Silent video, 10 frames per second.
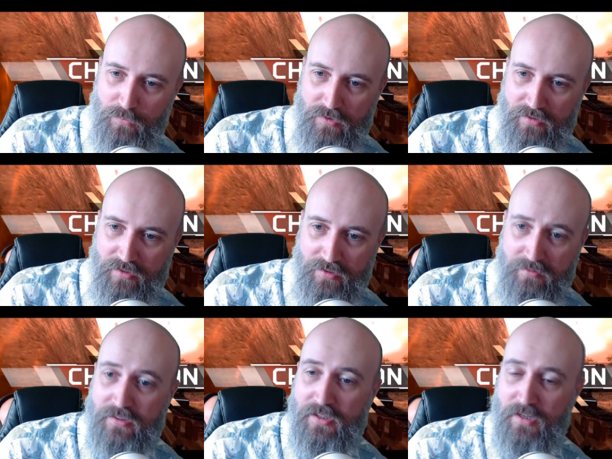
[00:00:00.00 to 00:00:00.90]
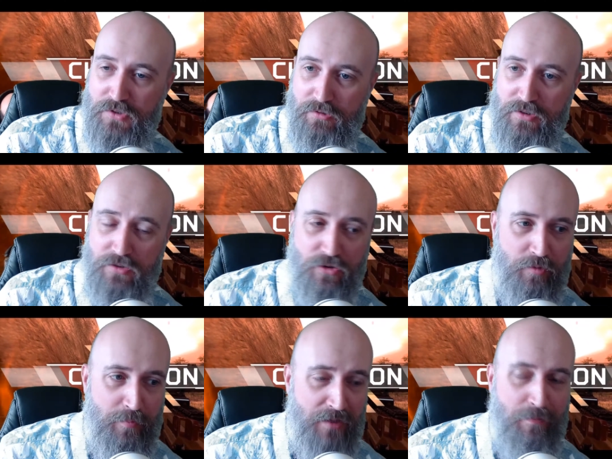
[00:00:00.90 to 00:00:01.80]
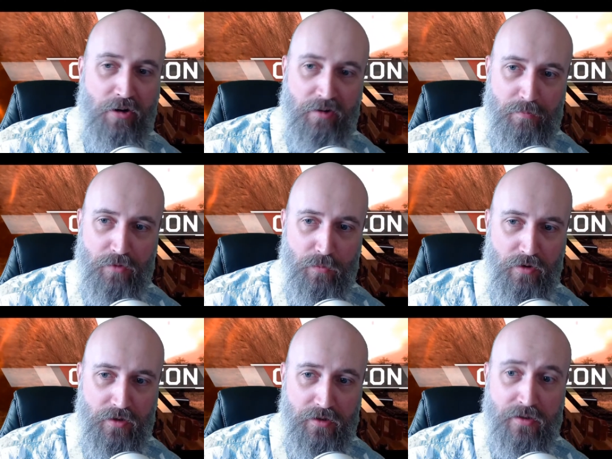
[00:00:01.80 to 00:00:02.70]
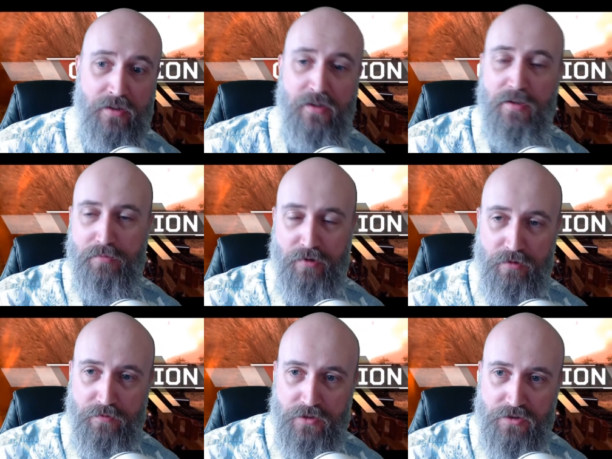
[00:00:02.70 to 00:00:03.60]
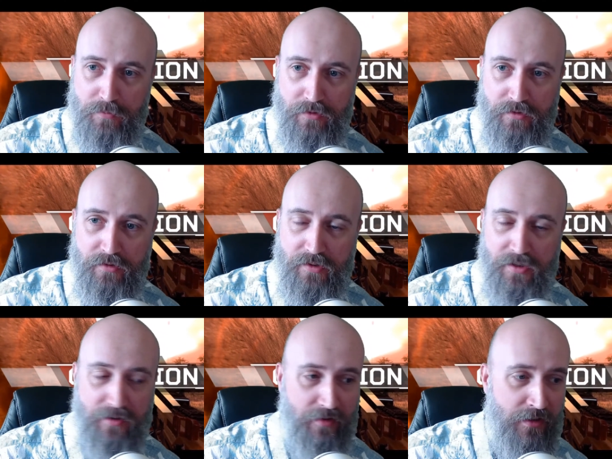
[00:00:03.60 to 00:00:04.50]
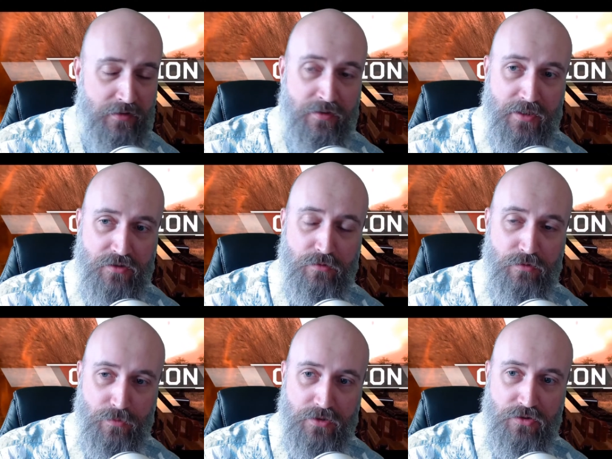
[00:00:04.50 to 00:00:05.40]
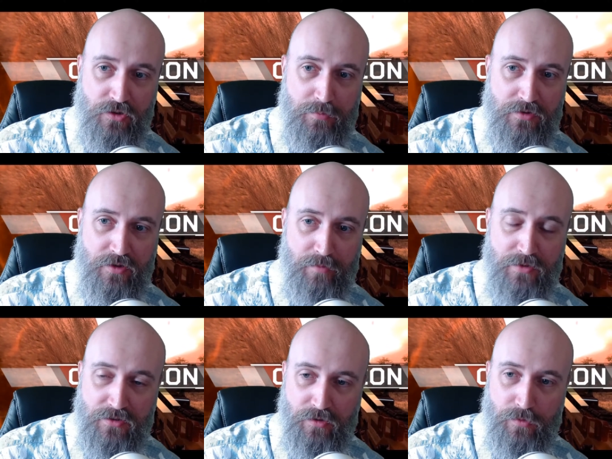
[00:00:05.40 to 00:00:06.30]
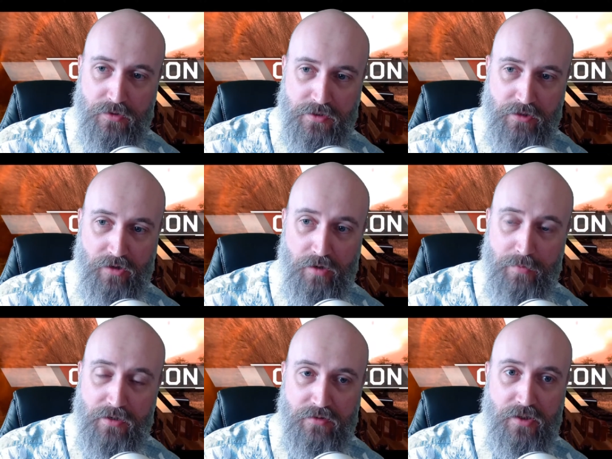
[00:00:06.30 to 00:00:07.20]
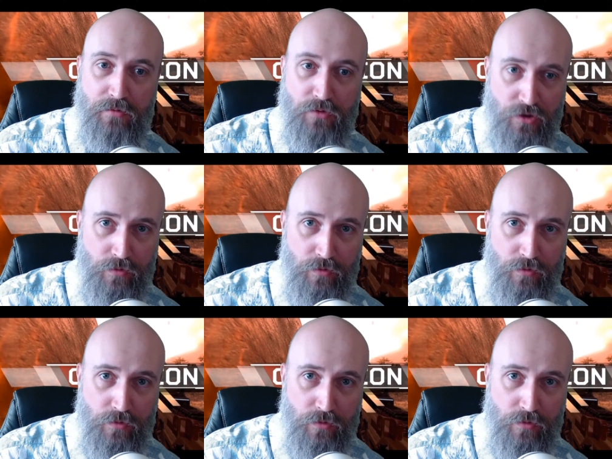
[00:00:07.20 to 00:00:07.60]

win there. Uh, I'm sorry you just called me admiring my work. Pro fisherman and international Twitch superstar Mr. Quince here, and I'm here to tell you